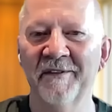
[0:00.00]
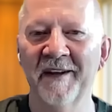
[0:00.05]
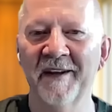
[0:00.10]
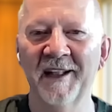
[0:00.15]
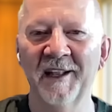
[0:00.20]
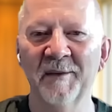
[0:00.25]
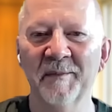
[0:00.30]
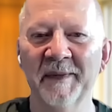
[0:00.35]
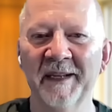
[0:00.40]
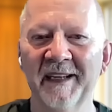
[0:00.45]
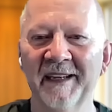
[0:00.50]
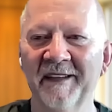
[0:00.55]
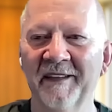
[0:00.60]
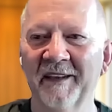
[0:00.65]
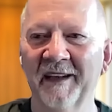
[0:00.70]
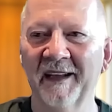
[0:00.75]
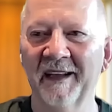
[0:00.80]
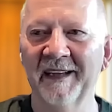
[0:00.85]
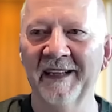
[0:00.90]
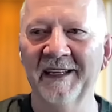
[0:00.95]
follow me
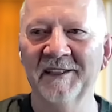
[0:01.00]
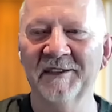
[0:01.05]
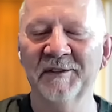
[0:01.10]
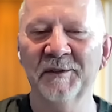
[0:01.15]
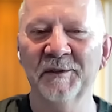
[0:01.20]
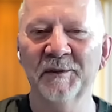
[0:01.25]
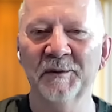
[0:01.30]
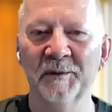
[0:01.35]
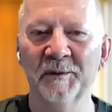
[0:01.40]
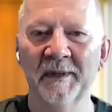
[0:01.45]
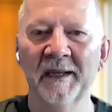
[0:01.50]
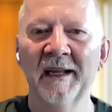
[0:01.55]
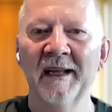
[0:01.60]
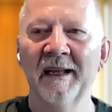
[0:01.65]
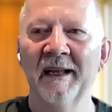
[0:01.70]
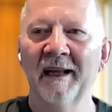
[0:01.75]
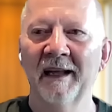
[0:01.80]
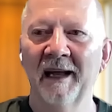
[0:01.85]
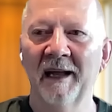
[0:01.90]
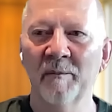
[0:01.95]
uh, into
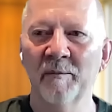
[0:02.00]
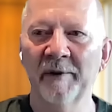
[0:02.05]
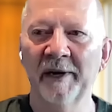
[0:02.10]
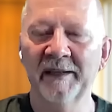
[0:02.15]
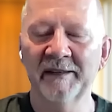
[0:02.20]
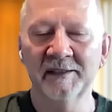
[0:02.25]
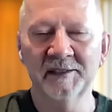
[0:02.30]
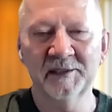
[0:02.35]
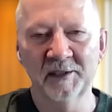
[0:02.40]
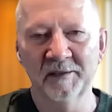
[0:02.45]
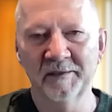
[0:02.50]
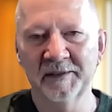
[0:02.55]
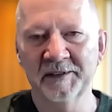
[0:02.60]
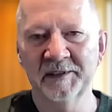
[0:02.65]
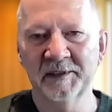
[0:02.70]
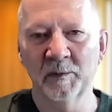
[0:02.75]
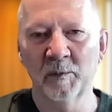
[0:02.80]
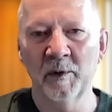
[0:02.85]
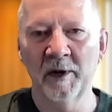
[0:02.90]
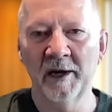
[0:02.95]
uh, break the
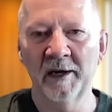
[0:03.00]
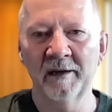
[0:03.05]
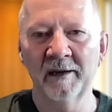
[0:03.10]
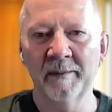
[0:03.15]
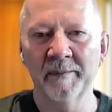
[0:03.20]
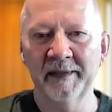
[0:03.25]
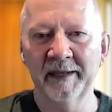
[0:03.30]
surface of the water.